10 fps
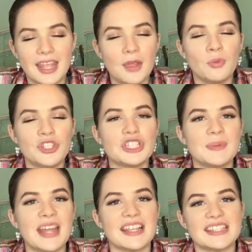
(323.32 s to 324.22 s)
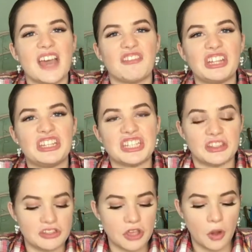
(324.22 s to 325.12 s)
It would just be nice to have clean
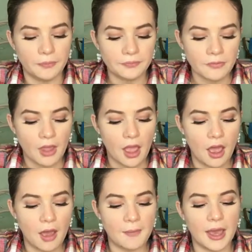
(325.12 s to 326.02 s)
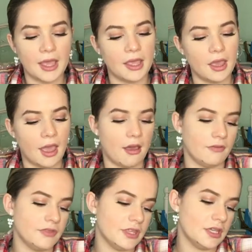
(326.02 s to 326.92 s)
teeth. So I
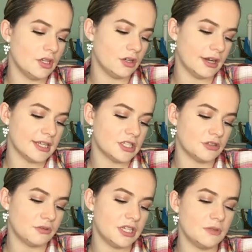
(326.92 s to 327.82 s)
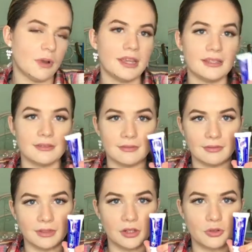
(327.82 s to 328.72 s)
have the Crest 3D White
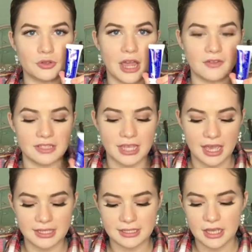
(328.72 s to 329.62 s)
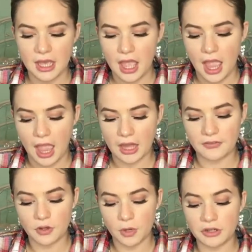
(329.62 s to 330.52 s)
little travel size, and
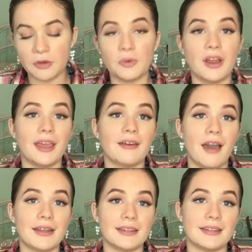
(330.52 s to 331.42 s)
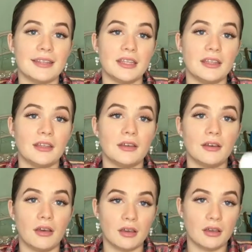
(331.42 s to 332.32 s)
if you're wondering where I got the
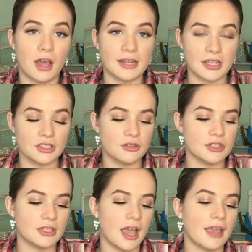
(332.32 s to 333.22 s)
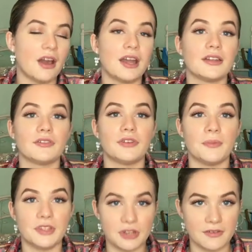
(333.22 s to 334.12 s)
contact solution, I got it
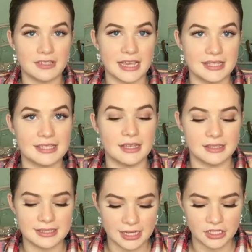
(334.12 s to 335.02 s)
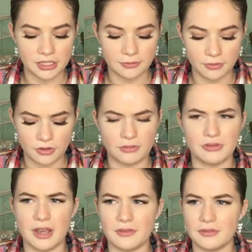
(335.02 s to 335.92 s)
from the travel size section for
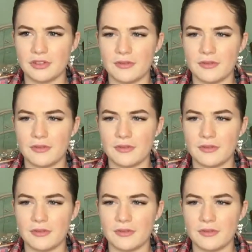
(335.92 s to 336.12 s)
travel